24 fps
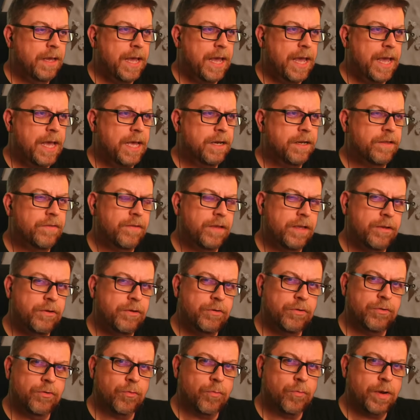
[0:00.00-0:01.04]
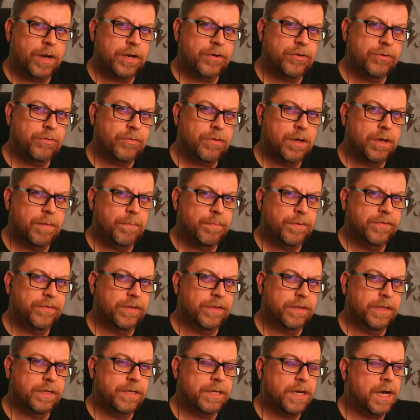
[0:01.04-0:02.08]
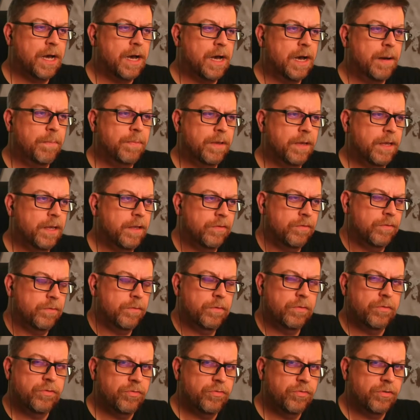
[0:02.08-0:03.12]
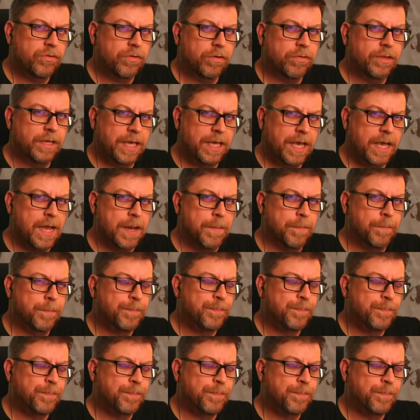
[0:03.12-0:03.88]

and it's in your directional compass at the top as soon as you start the game.